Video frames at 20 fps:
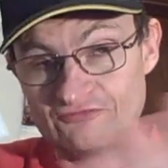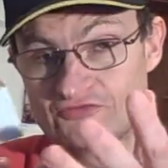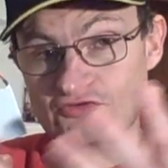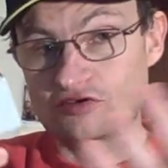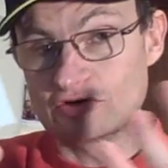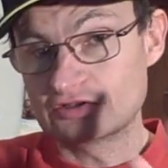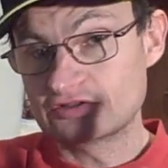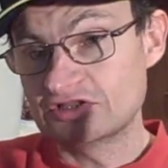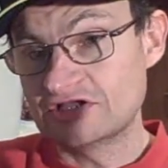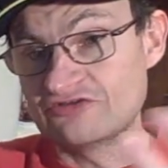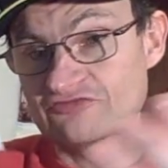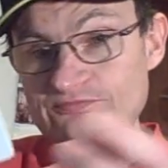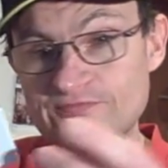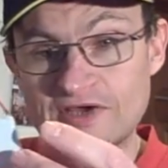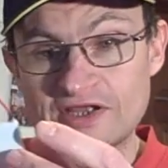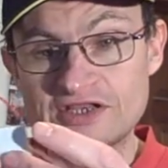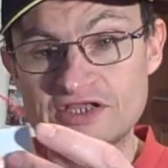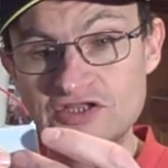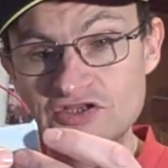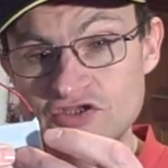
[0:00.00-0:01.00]
got enough
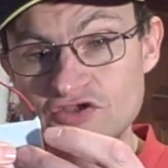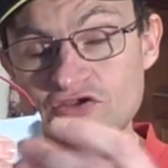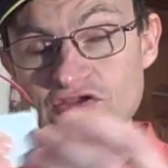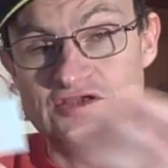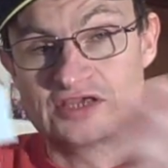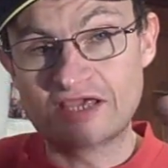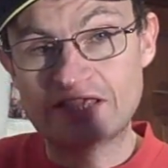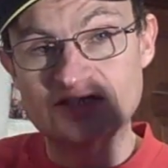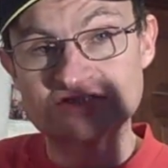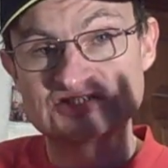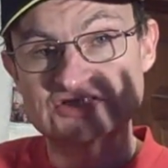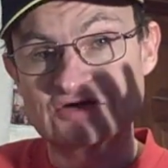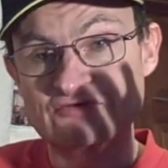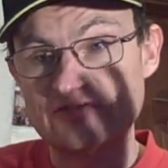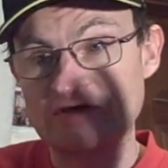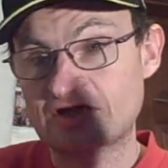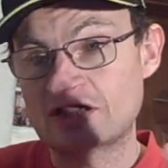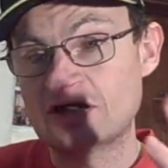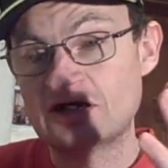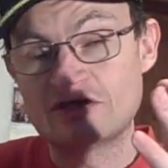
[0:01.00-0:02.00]
money and you can get yourself
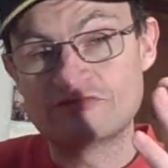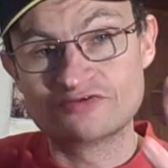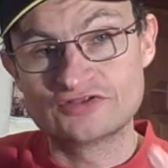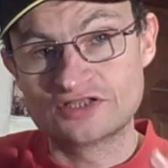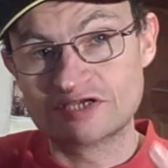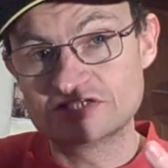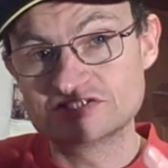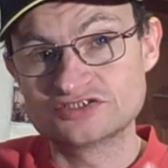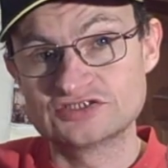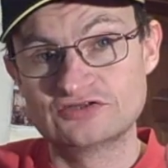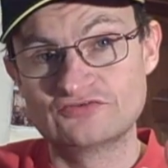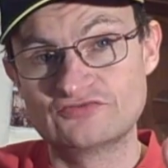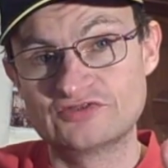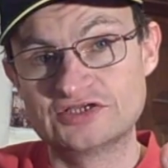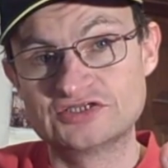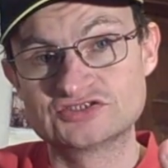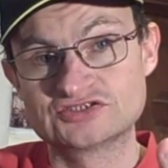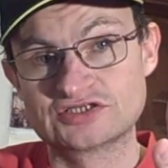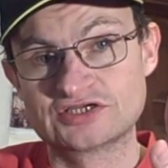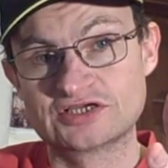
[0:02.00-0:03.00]
like half a dozen of
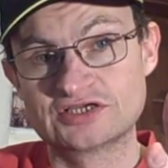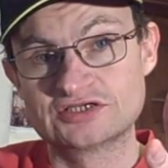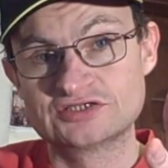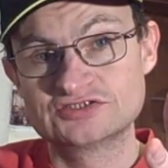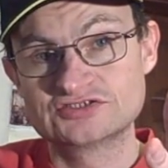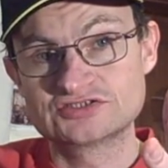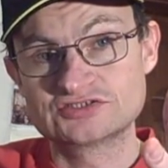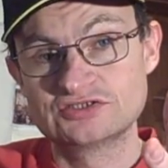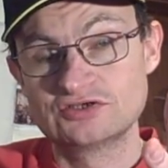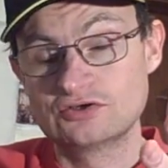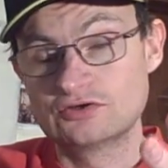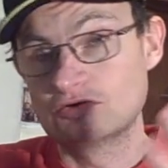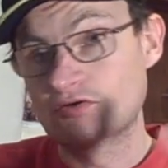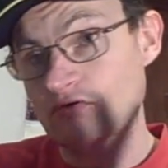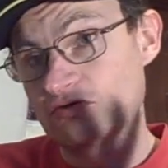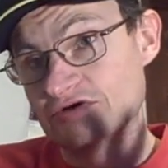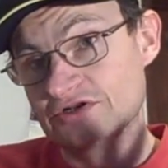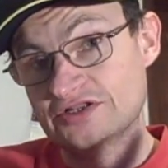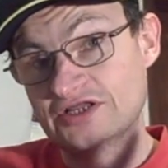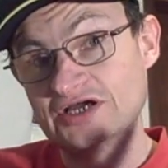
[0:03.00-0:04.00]
these things,
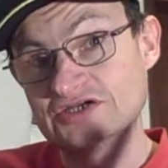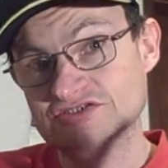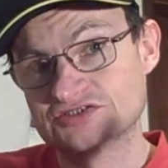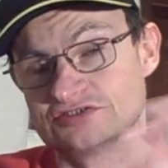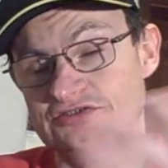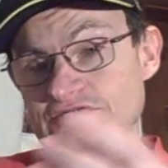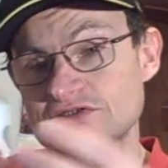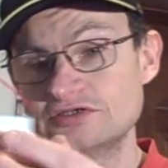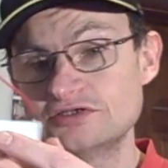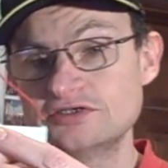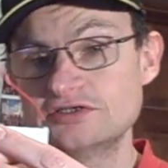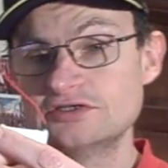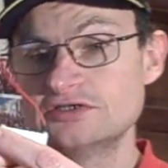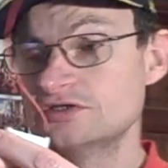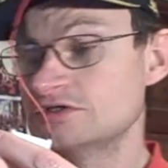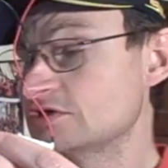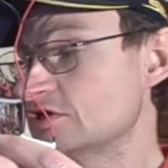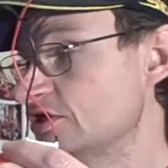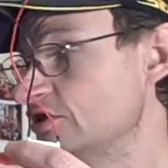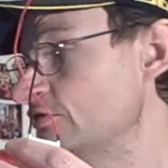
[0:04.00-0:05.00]
or a dozen,
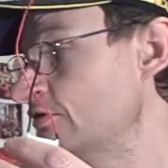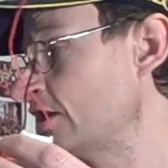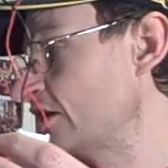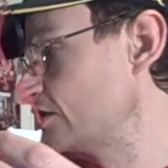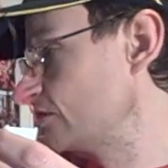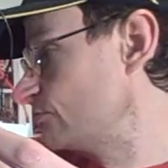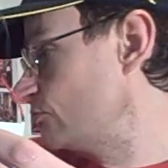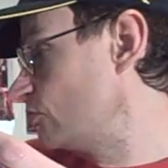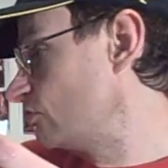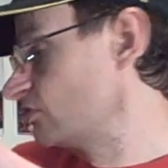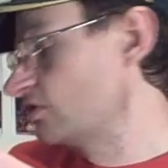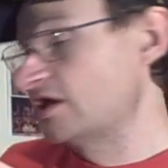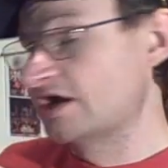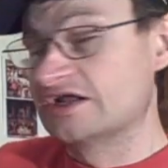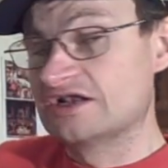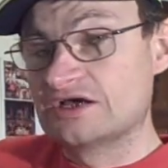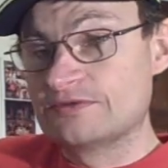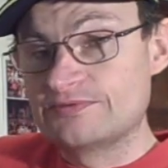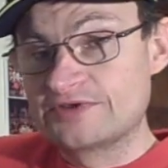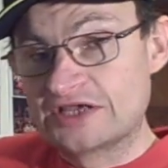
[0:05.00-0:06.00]
and you had them all
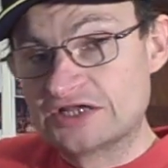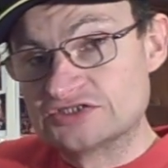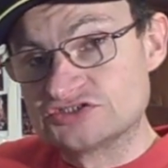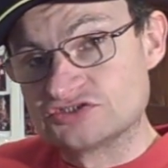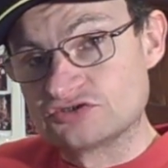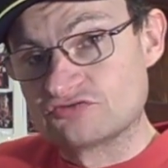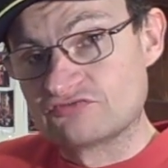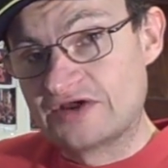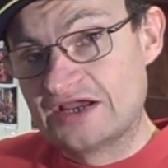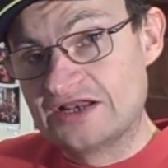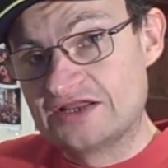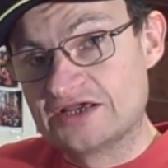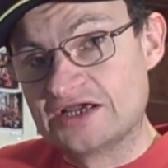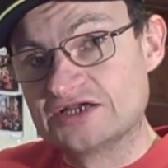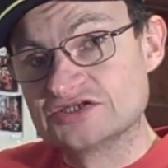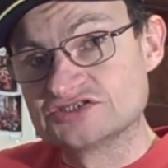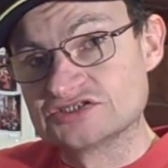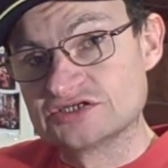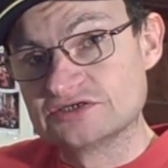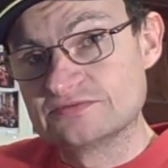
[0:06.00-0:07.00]
lined up against your
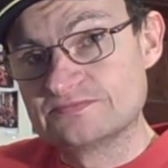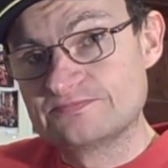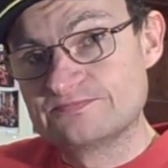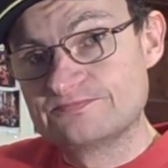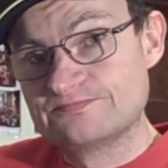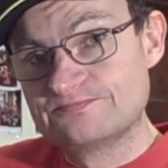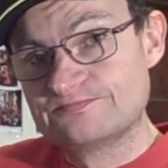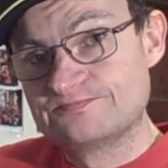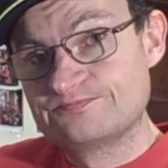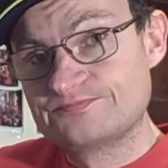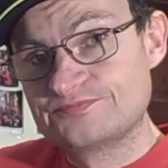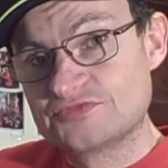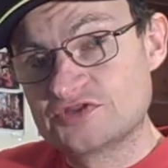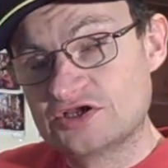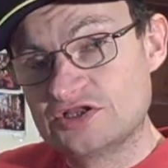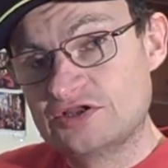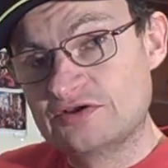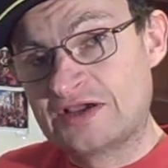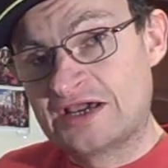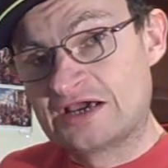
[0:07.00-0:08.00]
radiator,
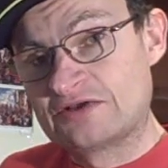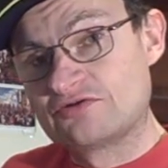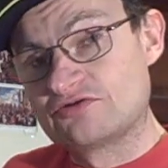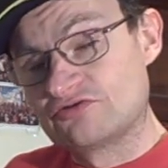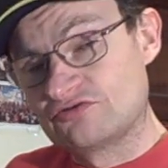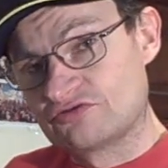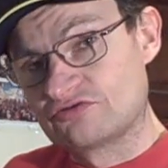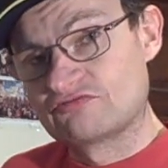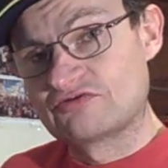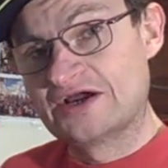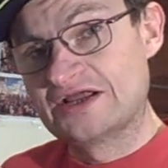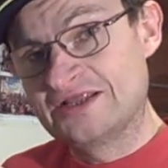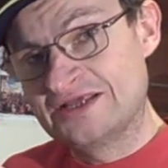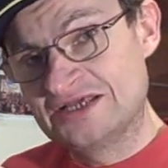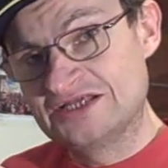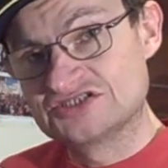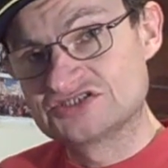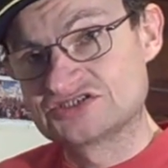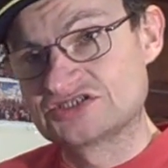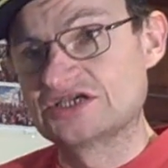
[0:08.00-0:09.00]
and you had the right
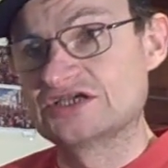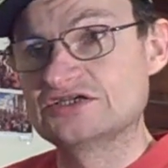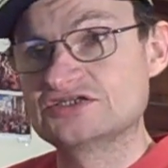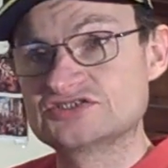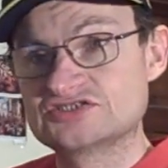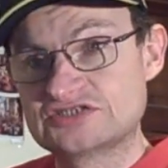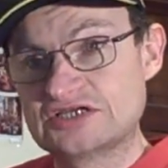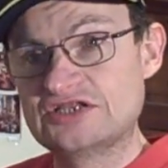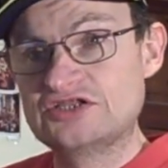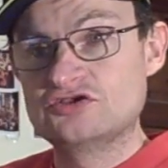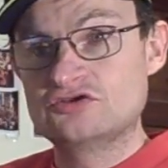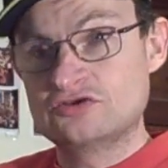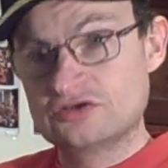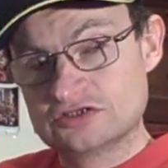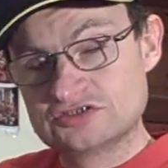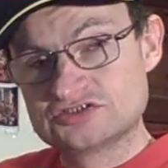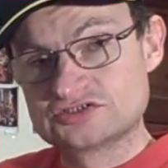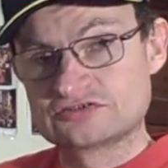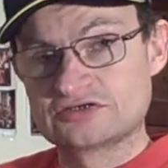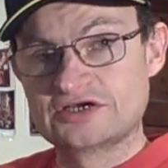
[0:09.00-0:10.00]
heat sinks, then you
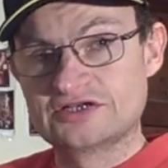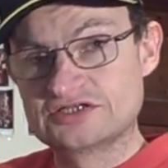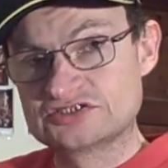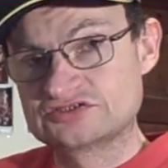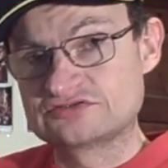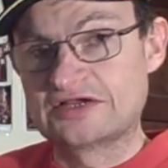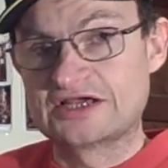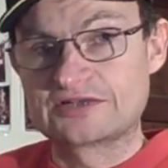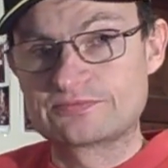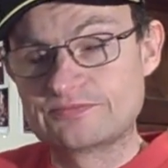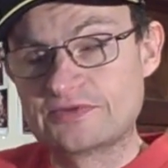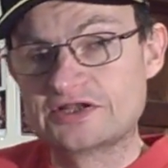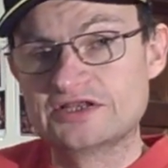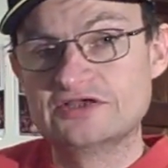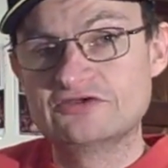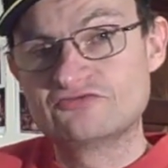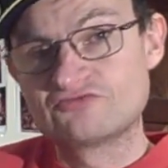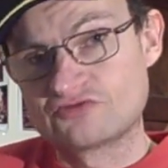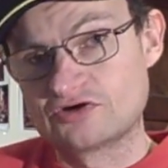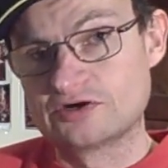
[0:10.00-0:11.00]
could try and extract
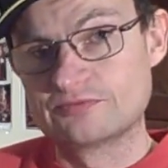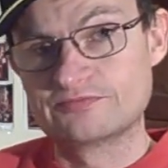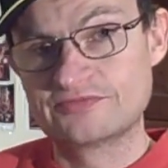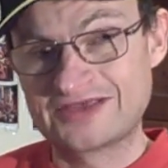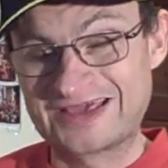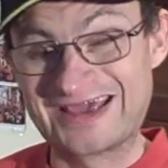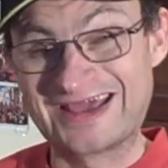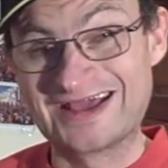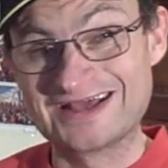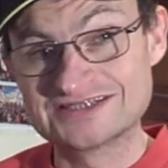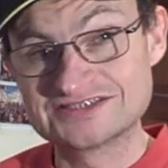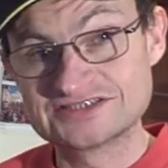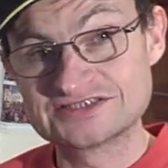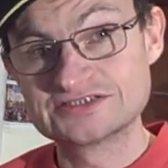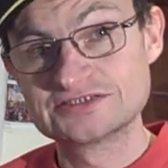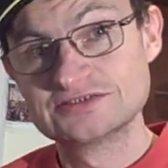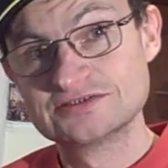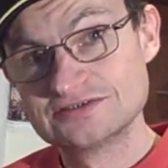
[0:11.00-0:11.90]
money from the gas,